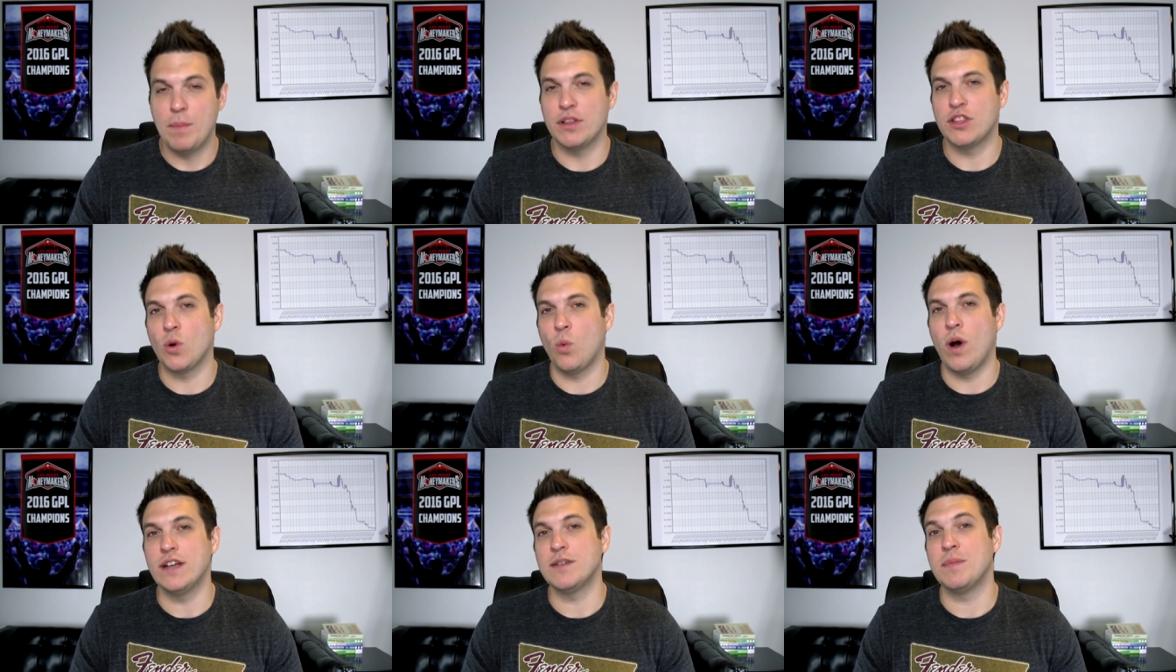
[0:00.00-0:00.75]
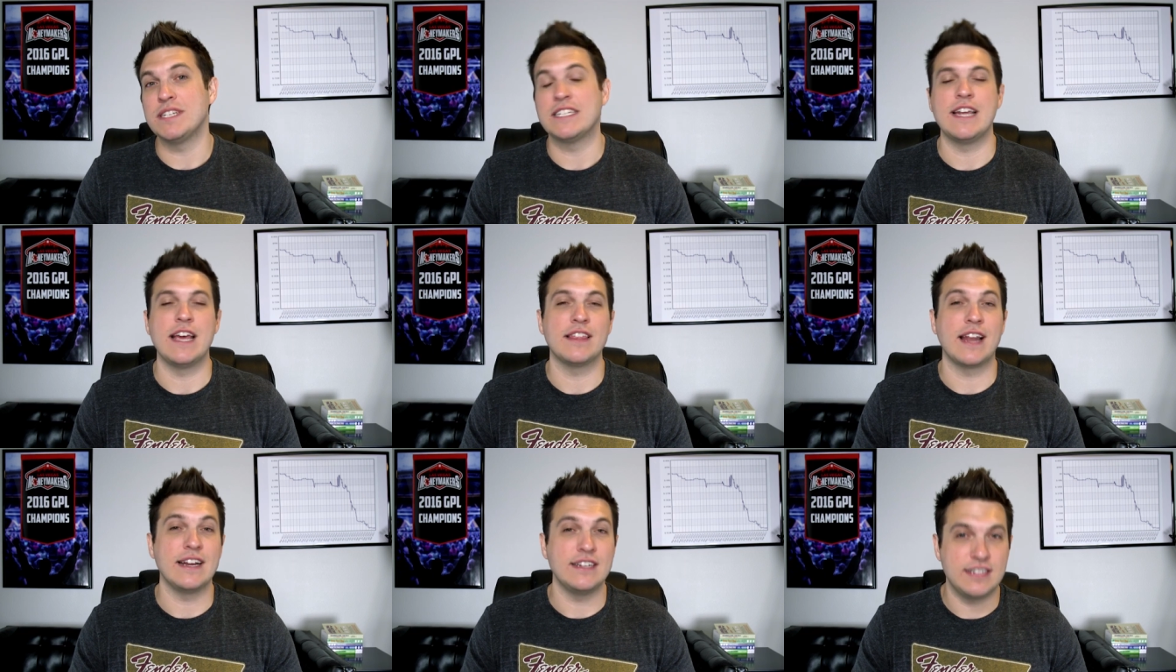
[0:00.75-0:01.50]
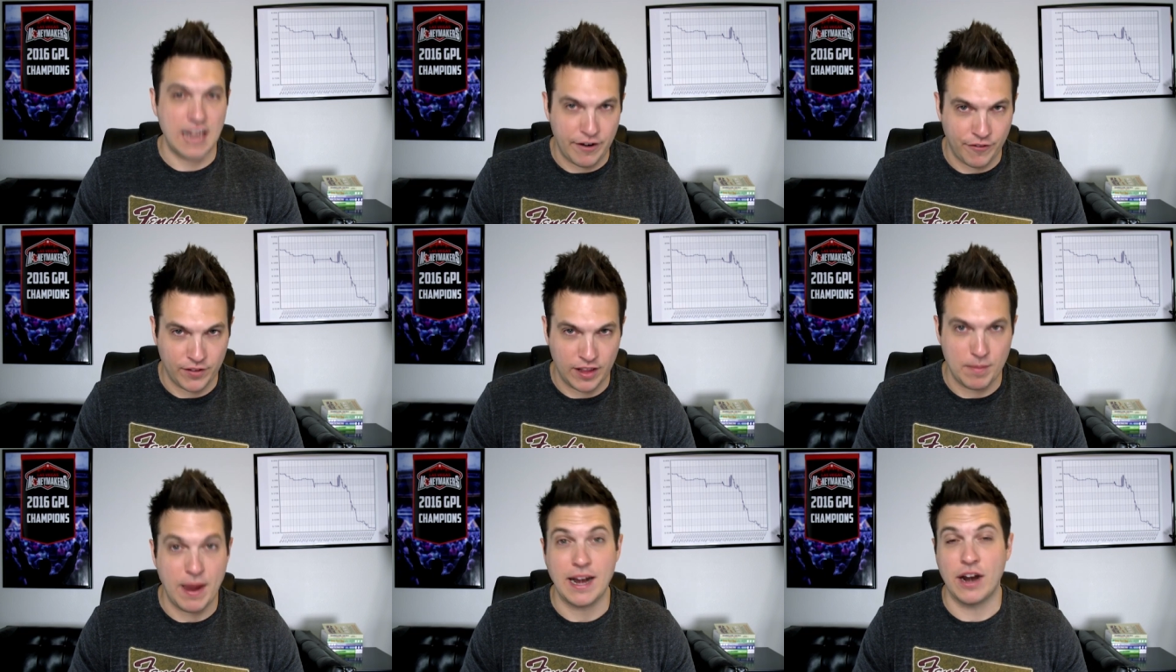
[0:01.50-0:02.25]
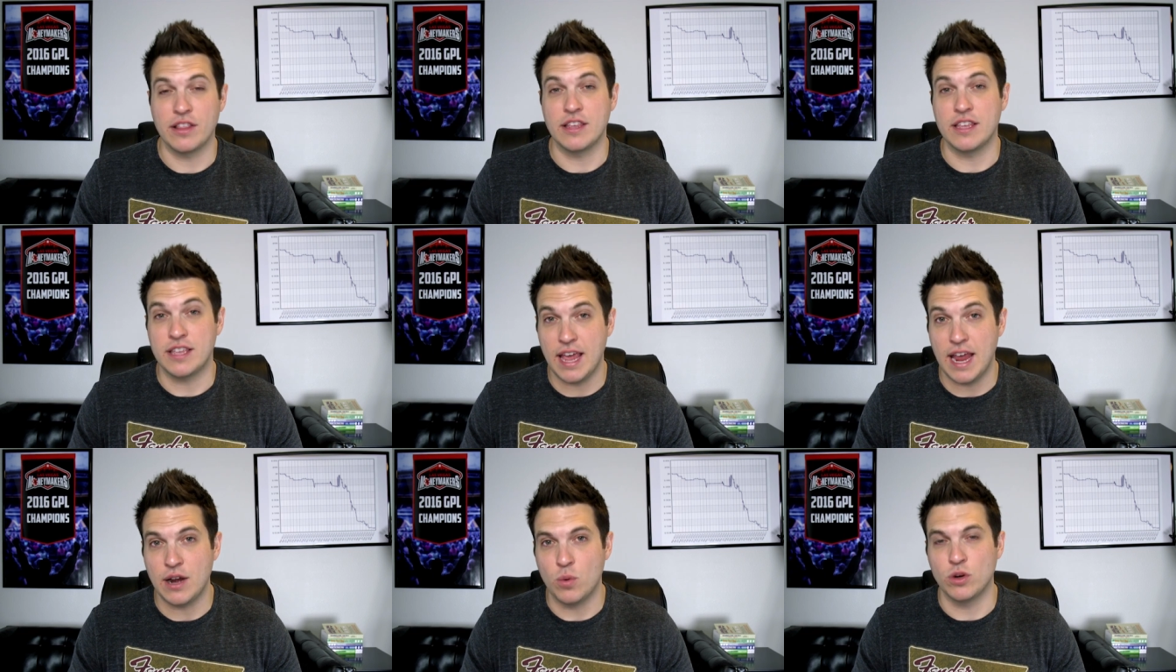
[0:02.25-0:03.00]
but there was a mistake that I definitely made out of the gate,